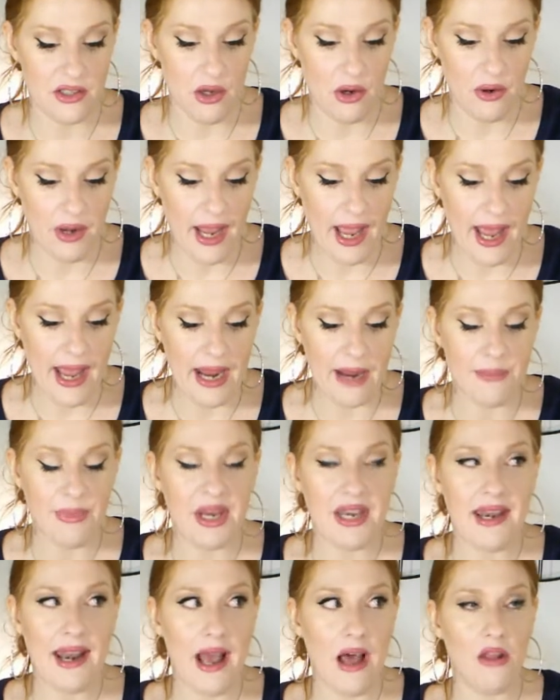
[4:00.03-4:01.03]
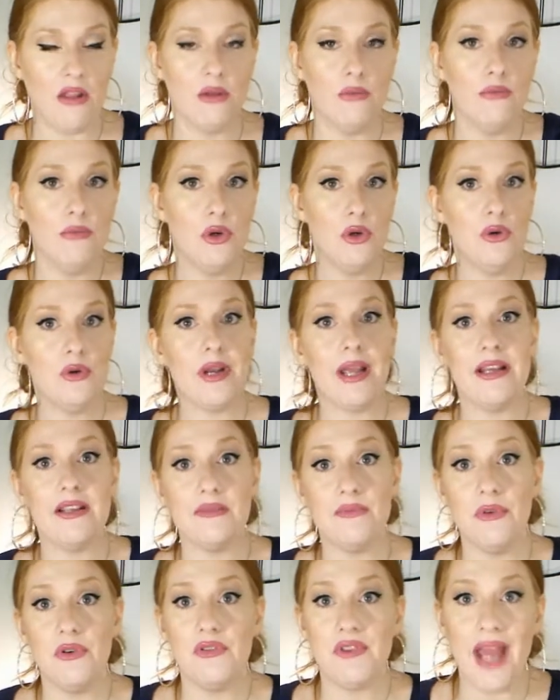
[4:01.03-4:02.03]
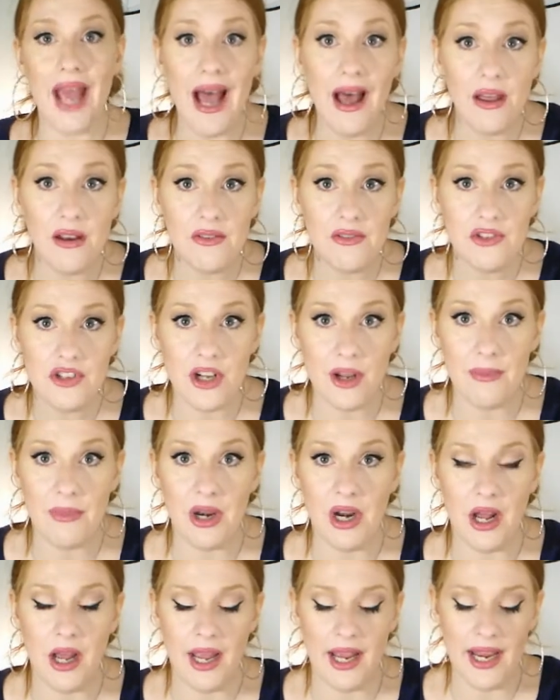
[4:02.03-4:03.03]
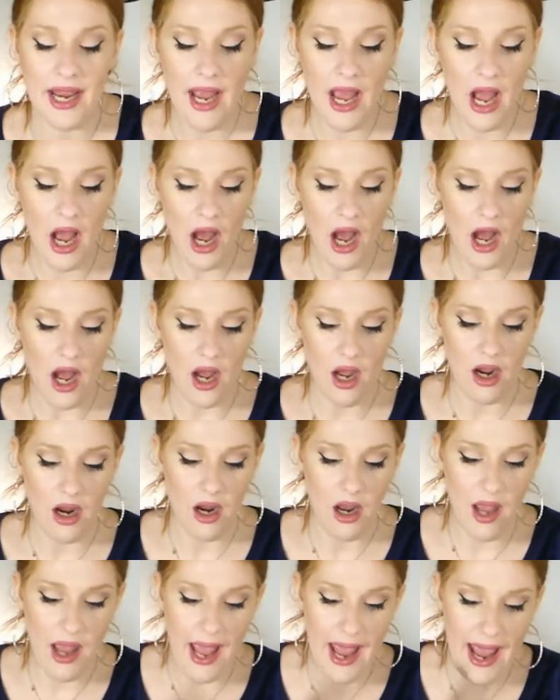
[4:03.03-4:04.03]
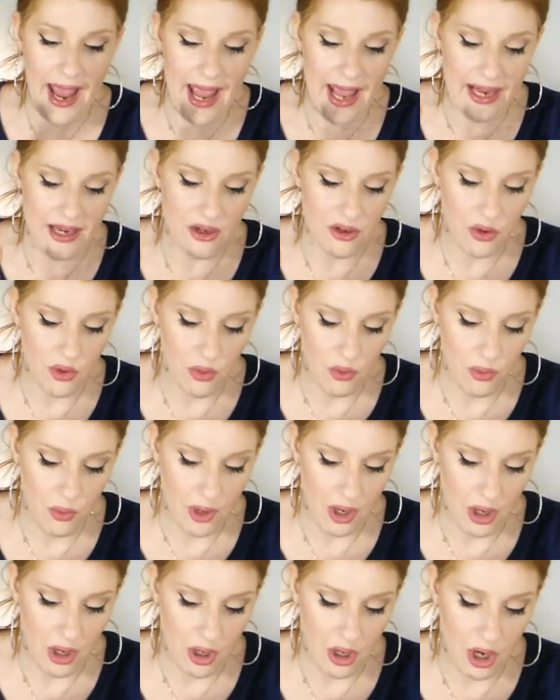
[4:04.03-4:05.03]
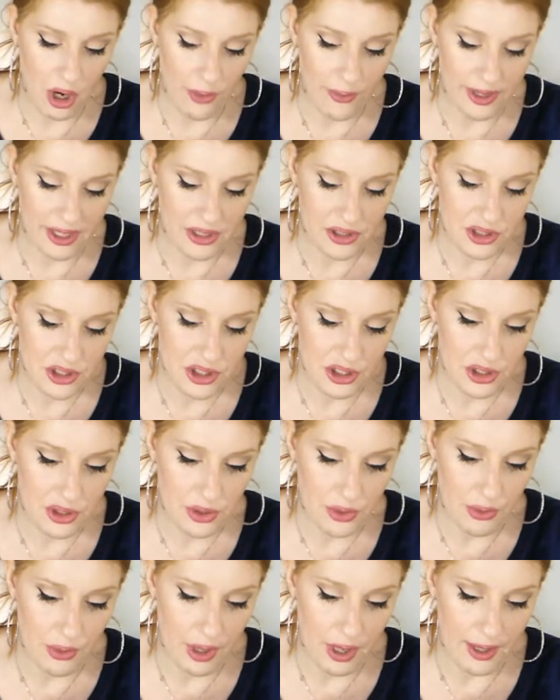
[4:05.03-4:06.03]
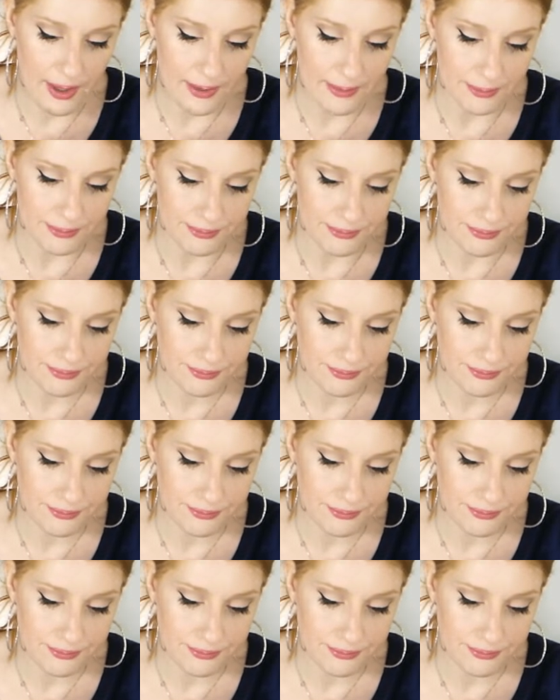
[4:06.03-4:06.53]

okay? But now the moon has moved out of Gemini, and we're going to,